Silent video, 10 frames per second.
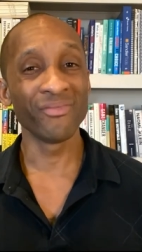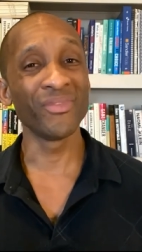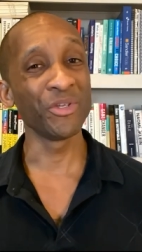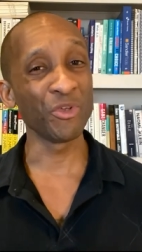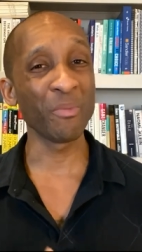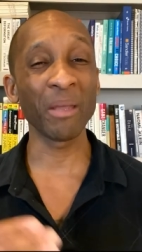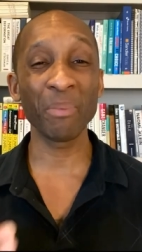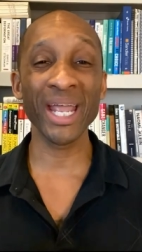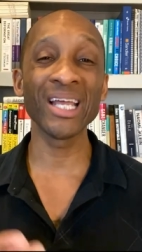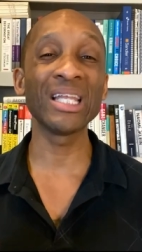then you may
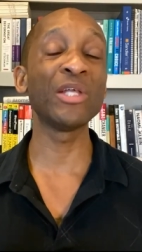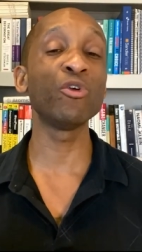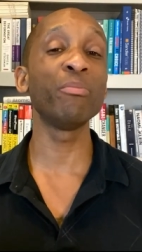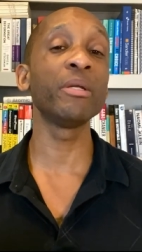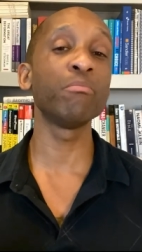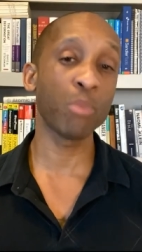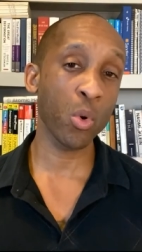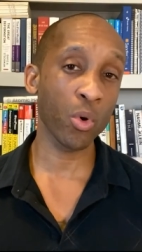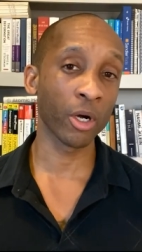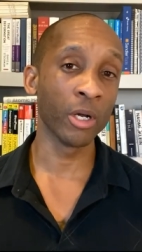pay a little bit
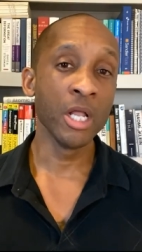more.